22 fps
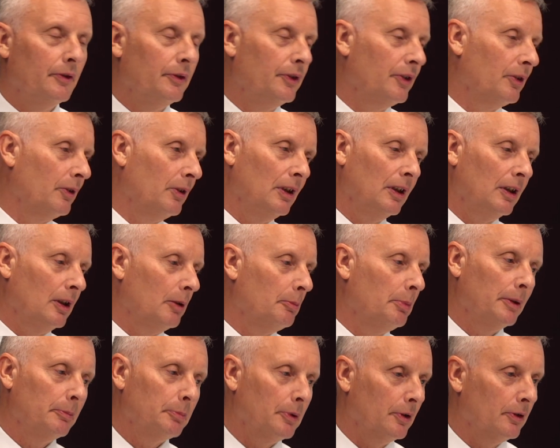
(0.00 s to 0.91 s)
was a little
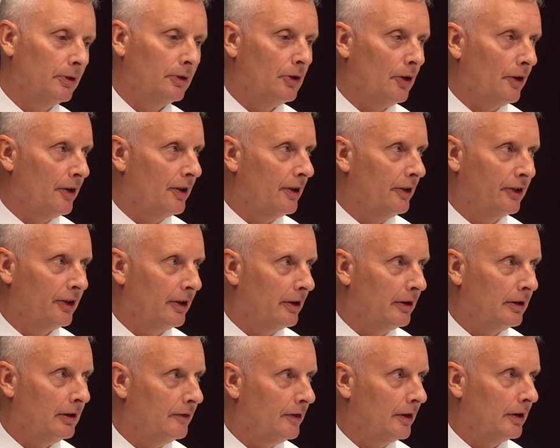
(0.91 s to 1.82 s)
bit, but nothing
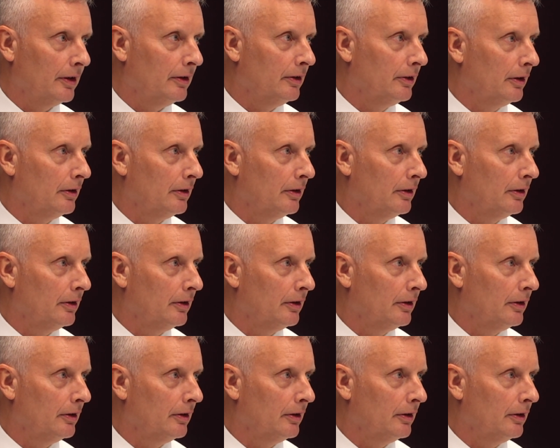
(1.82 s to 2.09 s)
significant.